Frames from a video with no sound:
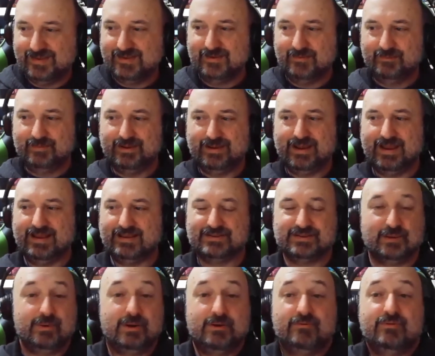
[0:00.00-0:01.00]
But yeah,
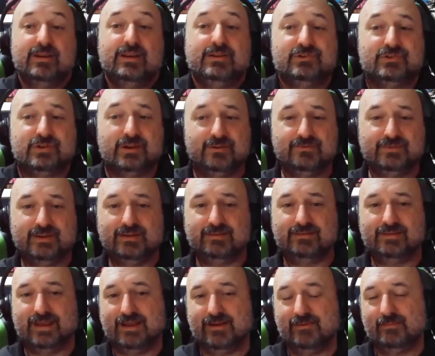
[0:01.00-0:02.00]
so we were really chuffed to get
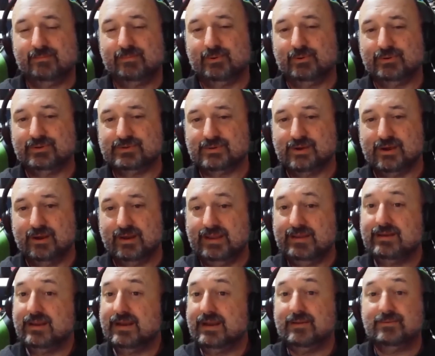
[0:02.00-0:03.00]
Dan on board as well.
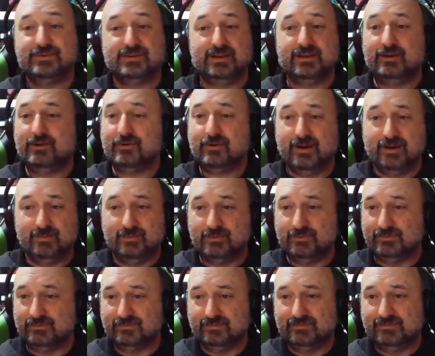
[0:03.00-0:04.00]
And he was an
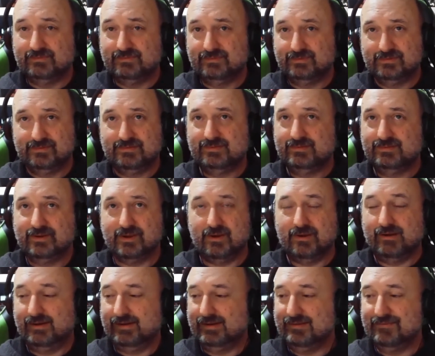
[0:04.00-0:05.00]
incredible
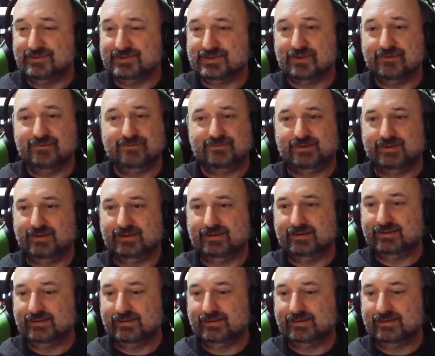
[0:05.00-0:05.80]
guy. He was so funny.